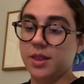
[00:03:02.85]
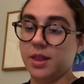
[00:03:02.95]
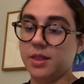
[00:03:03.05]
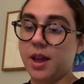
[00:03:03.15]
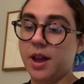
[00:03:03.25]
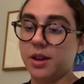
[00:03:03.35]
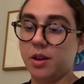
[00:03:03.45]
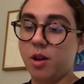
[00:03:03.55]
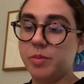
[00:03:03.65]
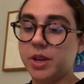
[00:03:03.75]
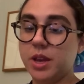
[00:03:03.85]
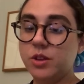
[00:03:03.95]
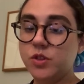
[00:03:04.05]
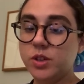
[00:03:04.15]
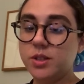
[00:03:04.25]
that the economic
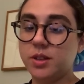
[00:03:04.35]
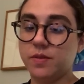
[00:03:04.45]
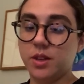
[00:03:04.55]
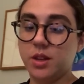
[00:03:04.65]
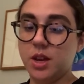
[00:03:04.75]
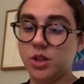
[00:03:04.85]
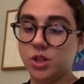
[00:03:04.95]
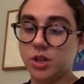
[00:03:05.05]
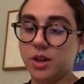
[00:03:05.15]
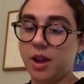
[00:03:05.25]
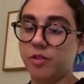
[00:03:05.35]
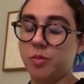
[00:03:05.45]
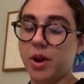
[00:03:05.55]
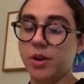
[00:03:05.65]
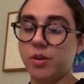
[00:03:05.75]
interests of the nation have
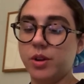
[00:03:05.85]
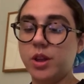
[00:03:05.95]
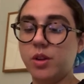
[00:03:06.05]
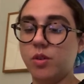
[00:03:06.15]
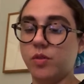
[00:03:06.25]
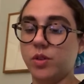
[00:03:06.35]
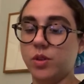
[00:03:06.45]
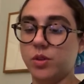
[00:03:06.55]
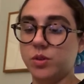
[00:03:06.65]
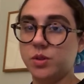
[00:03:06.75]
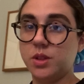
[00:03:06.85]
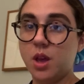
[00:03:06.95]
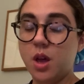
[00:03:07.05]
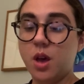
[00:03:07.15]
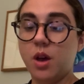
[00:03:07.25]
priority over those
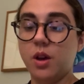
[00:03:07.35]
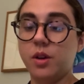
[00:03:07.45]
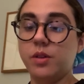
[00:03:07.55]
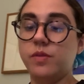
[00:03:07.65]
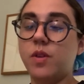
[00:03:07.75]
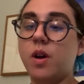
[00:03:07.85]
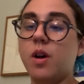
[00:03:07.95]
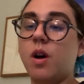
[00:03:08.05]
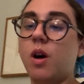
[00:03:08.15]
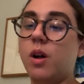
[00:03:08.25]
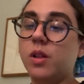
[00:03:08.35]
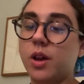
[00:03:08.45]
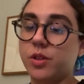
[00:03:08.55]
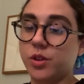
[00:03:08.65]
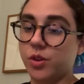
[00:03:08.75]
of all
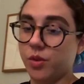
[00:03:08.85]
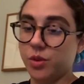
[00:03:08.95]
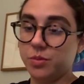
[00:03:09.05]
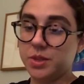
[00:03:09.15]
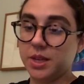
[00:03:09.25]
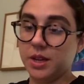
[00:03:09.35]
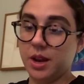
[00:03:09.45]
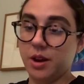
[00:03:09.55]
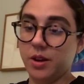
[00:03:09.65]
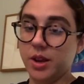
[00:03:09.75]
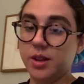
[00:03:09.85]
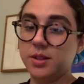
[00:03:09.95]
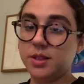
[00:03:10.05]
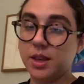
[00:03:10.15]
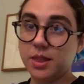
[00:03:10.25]
other groups and
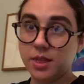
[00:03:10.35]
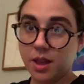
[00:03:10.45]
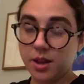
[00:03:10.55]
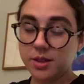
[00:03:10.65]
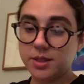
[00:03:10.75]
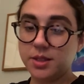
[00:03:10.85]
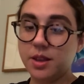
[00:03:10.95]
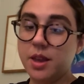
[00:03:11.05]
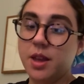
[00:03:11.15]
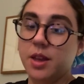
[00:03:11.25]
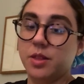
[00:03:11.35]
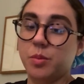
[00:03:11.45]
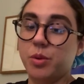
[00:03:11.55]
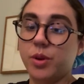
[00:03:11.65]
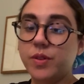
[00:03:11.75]
areas, and thus the
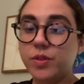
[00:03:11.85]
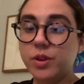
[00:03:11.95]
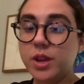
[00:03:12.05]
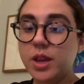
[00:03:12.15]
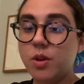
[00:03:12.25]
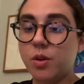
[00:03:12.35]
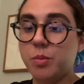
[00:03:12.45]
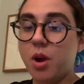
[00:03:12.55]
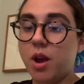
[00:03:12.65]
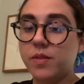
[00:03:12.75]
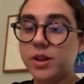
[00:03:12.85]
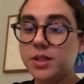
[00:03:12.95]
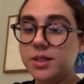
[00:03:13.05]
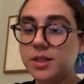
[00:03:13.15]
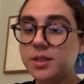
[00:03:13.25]
periphery or
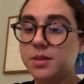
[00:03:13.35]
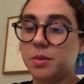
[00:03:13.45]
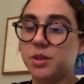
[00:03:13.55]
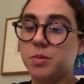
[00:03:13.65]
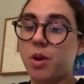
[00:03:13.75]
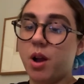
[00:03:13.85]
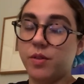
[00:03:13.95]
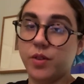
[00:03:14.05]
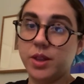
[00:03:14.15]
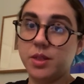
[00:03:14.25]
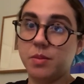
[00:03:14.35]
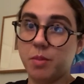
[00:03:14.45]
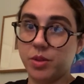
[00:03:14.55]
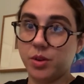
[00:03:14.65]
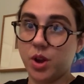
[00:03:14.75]
provinces must profit the
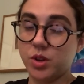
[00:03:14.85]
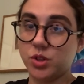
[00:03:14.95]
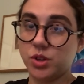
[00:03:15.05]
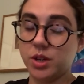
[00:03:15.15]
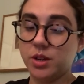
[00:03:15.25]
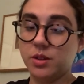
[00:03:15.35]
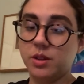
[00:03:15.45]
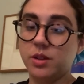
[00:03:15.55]
mother country.